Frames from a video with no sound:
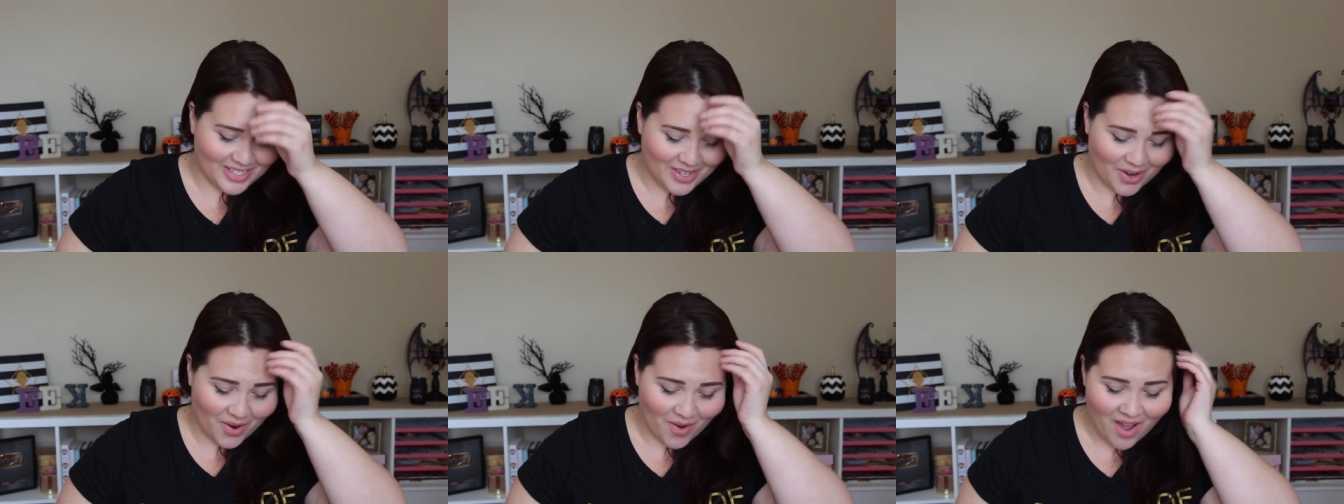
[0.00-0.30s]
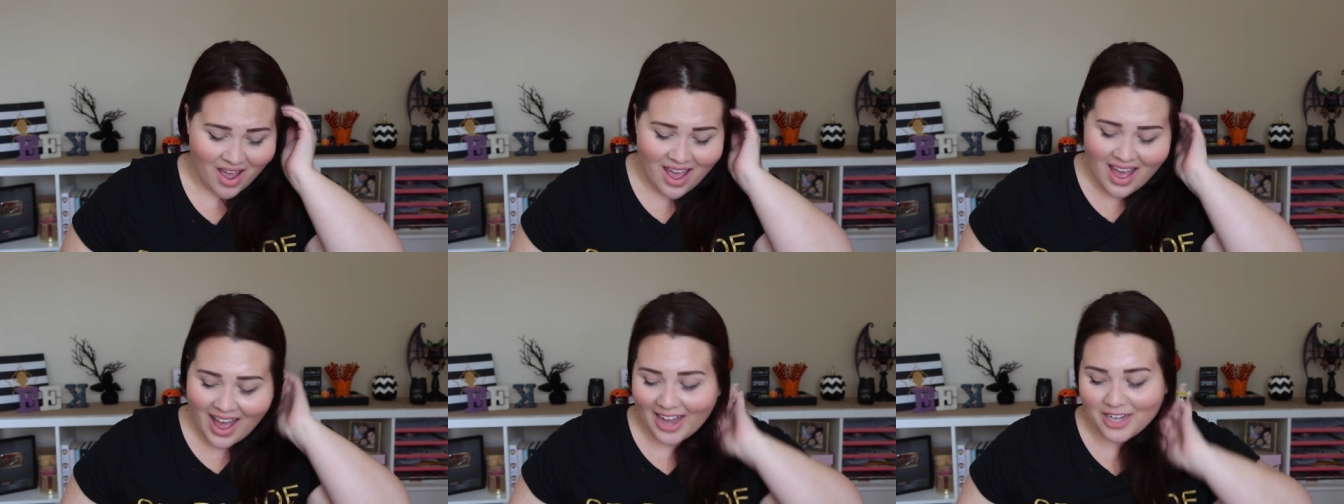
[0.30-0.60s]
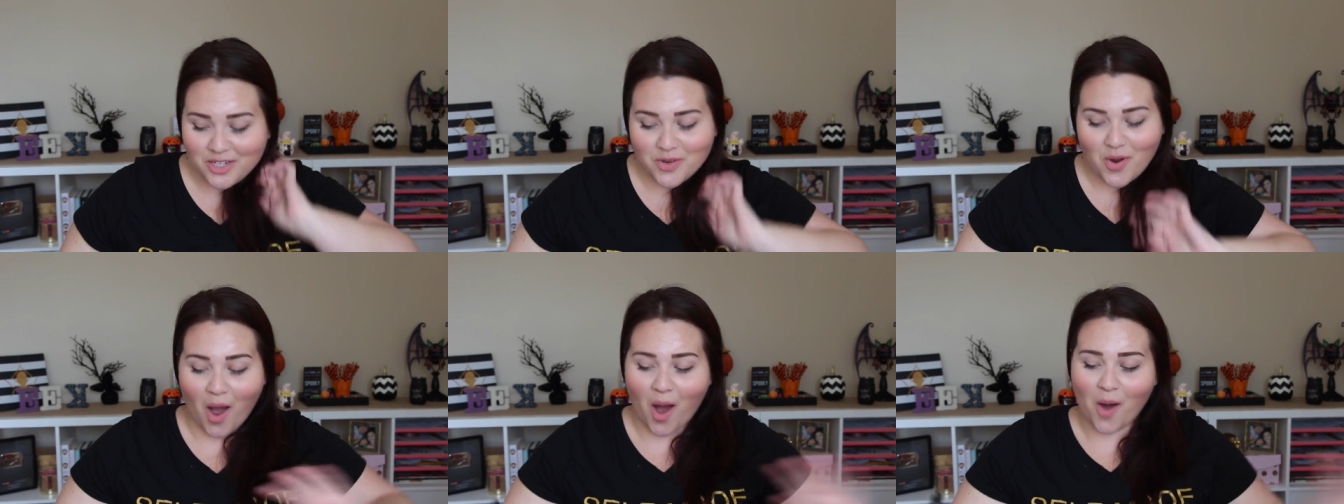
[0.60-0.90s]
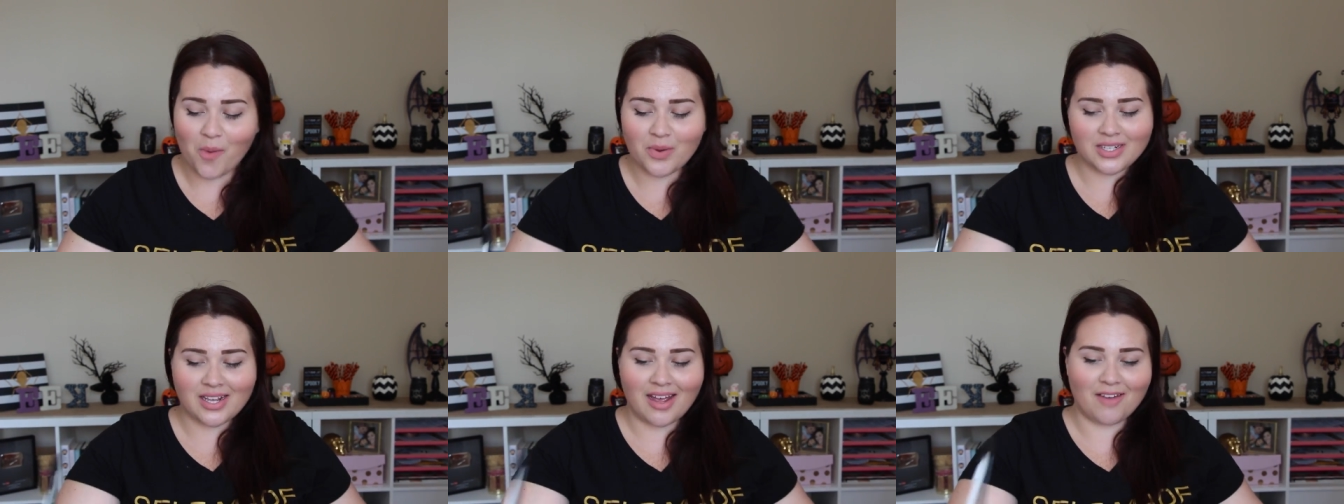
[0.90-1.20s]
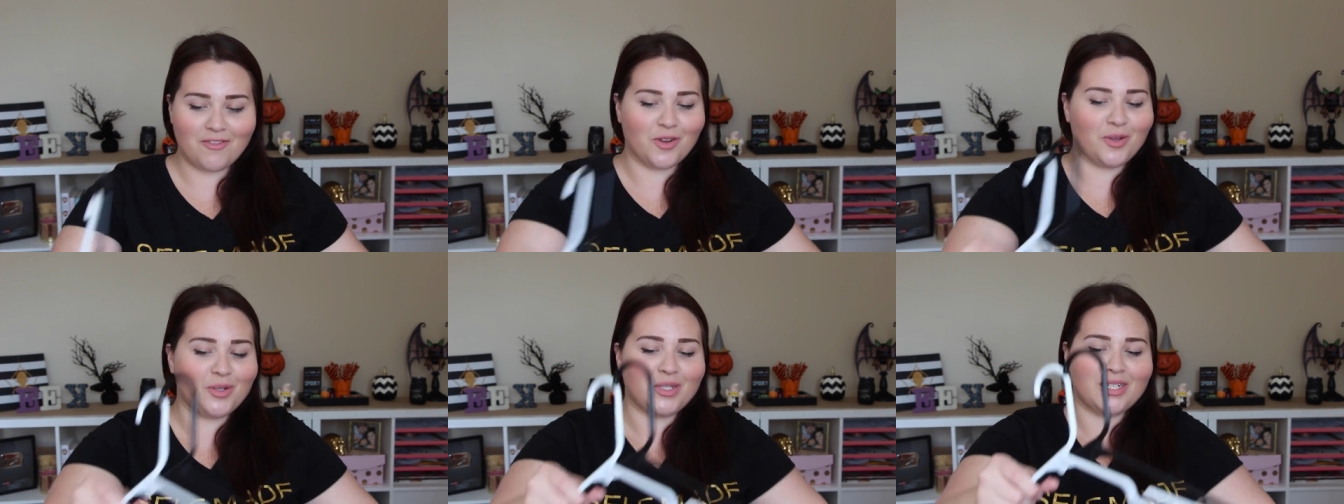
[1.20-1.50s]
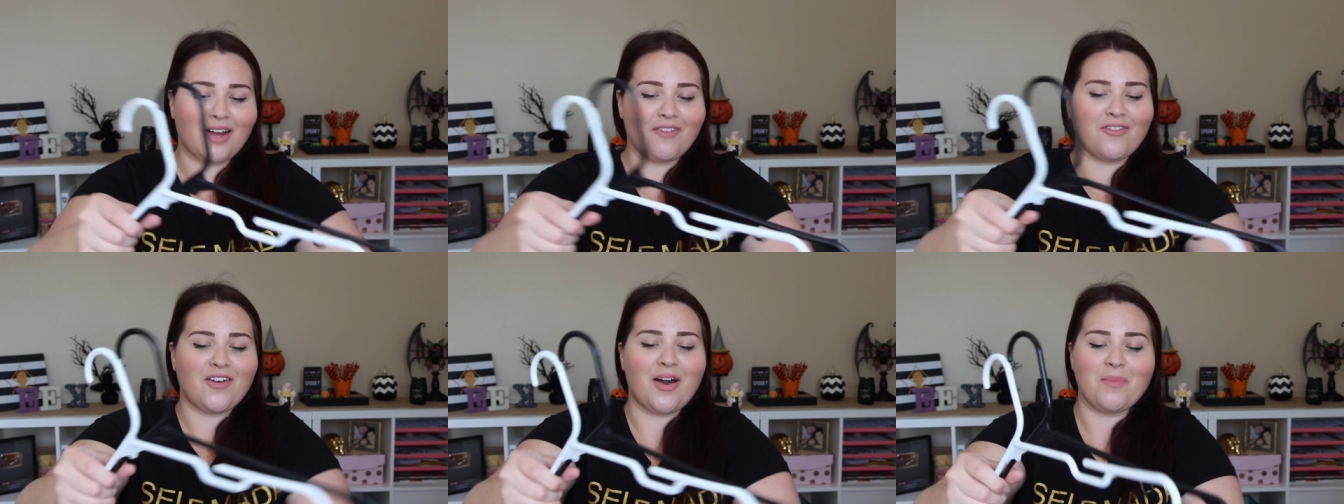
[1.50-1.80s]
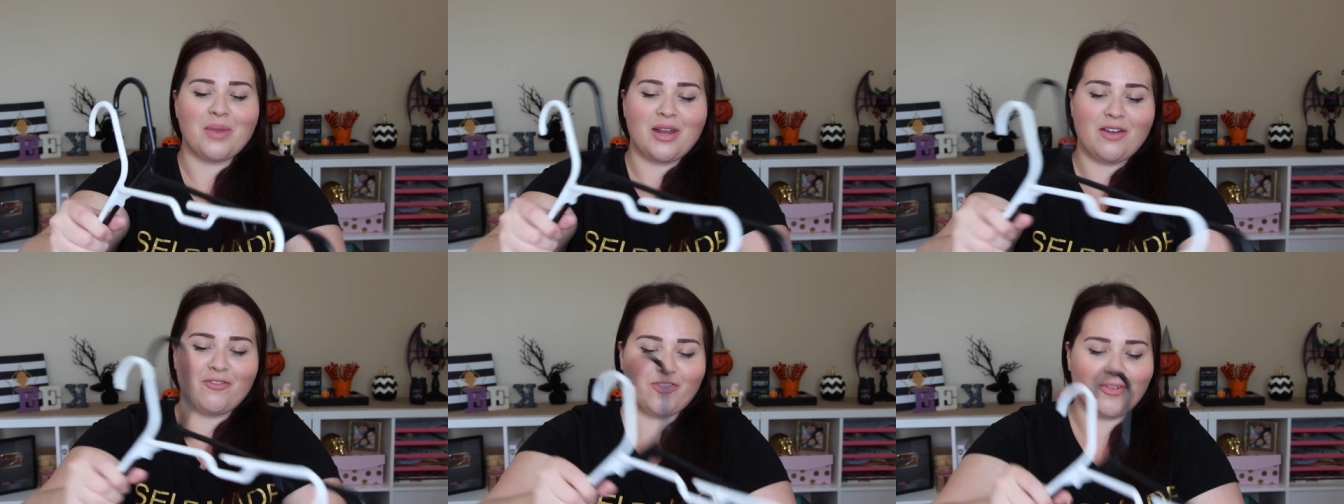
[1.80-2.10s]
so I do always have new stuff
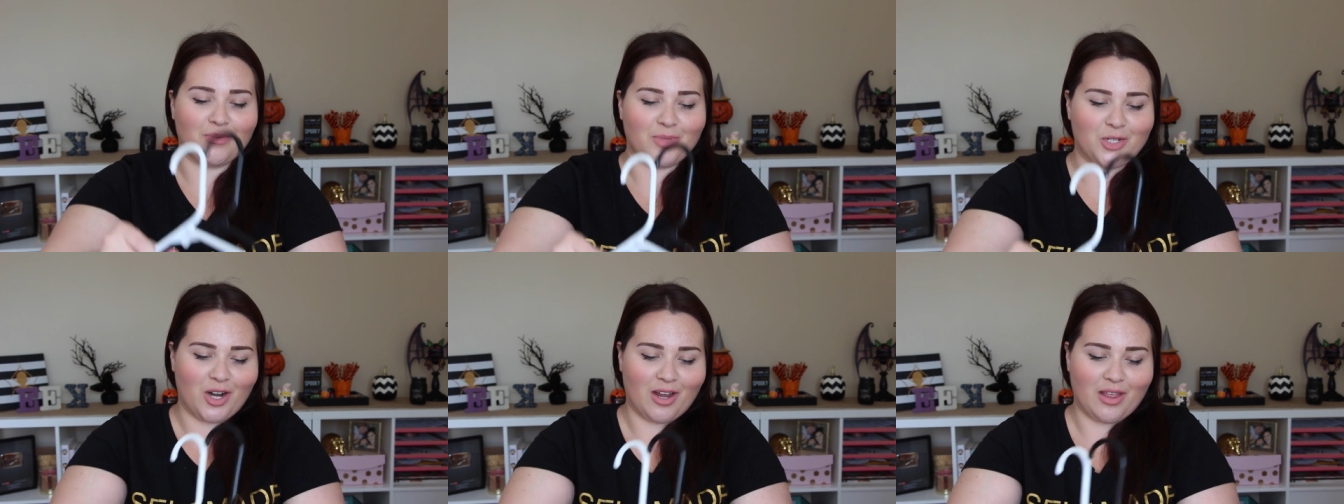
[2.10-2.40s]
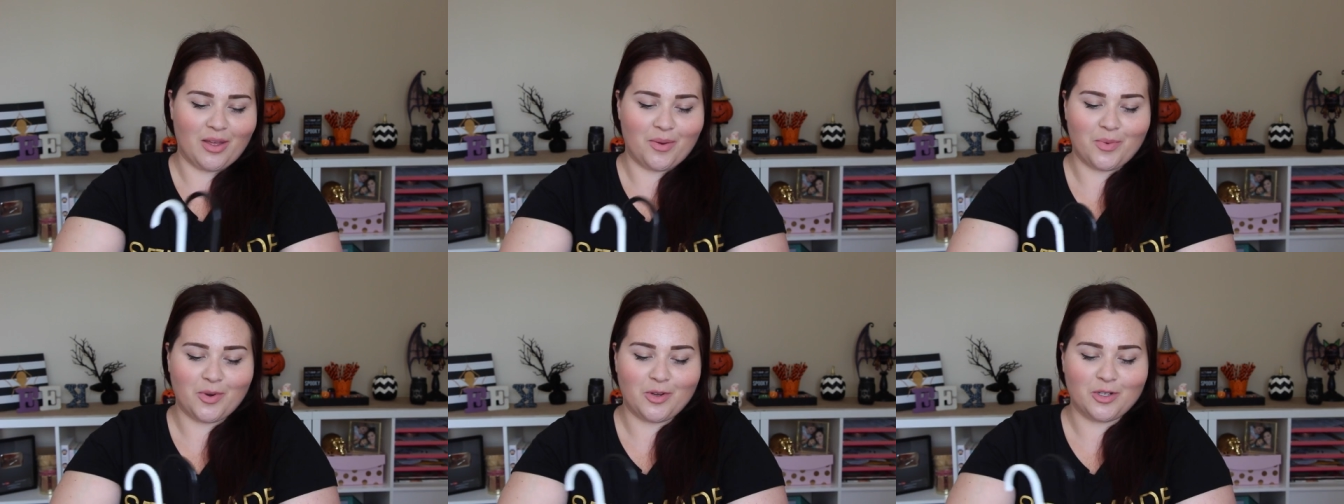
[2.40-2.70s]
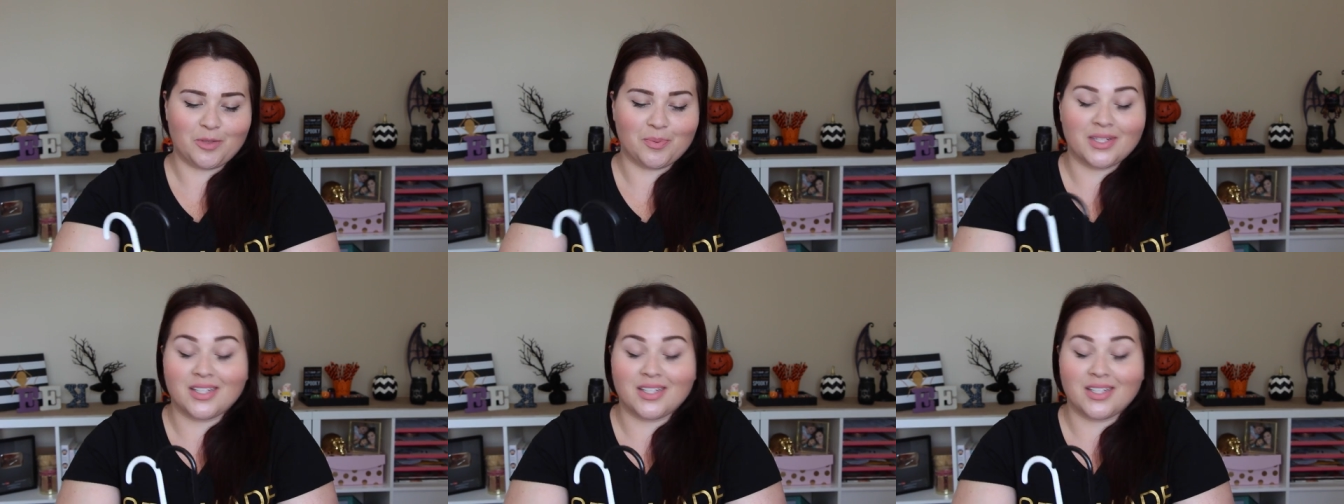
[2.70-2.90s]
coming in from Charlotte Russe.